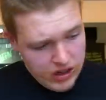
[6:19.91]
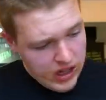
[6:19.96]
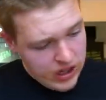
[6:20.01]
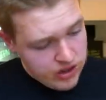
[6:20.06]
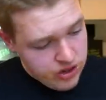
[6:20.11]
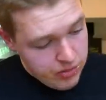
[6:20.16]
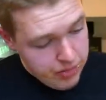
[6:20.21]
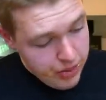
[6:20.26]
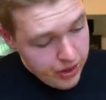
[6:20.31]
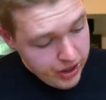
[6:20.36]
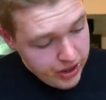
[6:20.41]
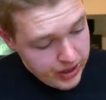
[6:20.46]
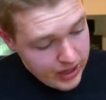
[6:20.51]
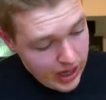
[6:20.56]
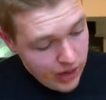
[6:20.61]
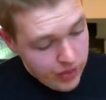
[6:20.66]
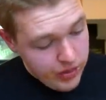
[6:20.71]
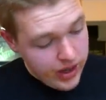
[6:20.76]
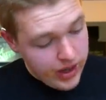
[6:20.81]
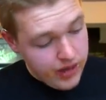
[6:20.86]
That's the burger
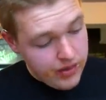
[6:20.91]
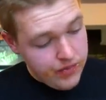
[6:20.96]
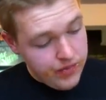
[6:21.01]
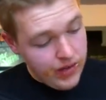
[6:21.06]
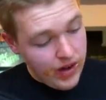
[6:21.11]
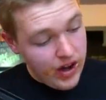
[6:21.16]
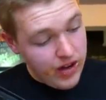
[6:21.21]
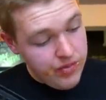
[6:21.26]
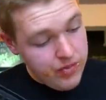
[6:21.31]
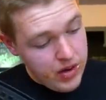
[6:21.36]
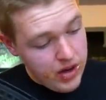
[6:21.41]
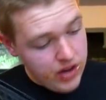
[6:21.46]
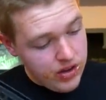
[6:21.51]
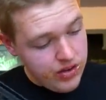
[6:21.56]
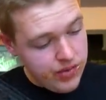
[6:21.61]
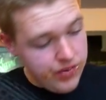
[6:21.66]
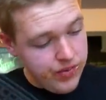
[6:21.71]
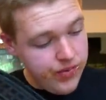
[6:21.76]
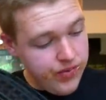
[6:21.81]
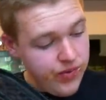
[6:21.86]
down in 5
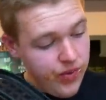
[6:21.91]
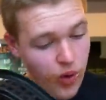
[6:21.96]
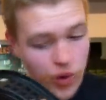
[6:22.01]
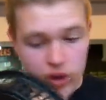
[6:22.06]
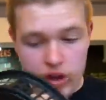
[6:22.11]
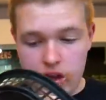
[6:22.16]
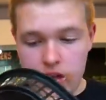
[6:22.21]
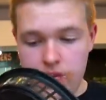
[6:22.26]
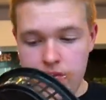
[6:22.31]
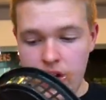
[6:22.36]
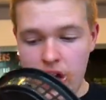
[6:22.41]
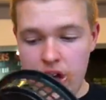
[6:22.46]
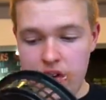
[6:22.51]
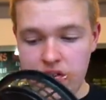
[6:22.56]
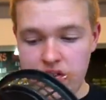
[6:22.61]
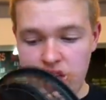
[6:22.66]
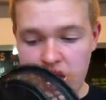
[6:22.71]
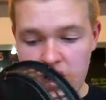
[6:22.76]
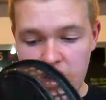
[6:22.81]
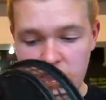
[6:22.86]
minutes
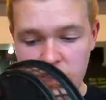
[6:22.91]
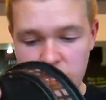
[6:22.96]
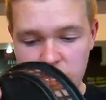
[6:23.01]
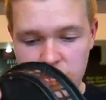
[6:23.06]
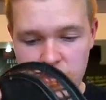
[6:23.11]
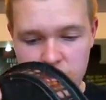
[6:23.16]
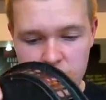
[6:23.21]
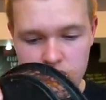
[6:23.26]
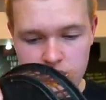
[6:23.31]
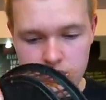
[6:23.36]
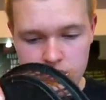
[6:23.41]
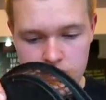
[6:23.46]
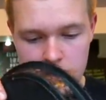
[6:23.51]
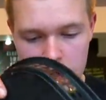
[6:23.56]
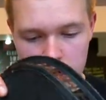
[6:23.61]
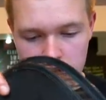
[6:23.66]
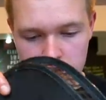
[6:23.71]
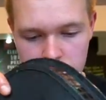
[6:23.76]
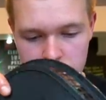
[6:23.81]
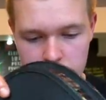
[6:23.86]
45 seconds.
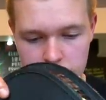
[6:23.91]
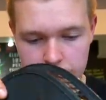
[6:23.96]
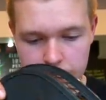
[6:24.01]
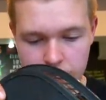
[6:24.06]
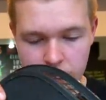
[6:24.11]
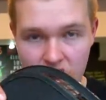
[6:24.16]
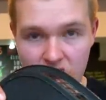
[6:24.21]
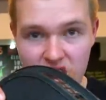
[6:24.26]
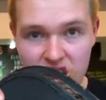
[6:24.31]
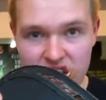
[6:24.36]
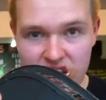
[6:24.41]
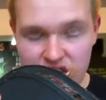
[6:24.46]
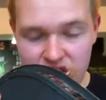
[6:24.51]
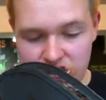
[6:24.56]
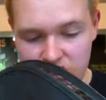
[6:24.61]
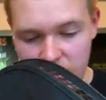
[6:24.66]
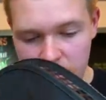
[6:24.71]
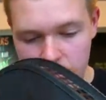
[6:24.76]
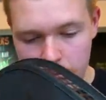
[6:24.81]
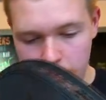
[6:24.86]
Now just the
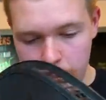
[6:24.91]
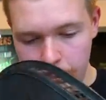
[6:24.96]
fries.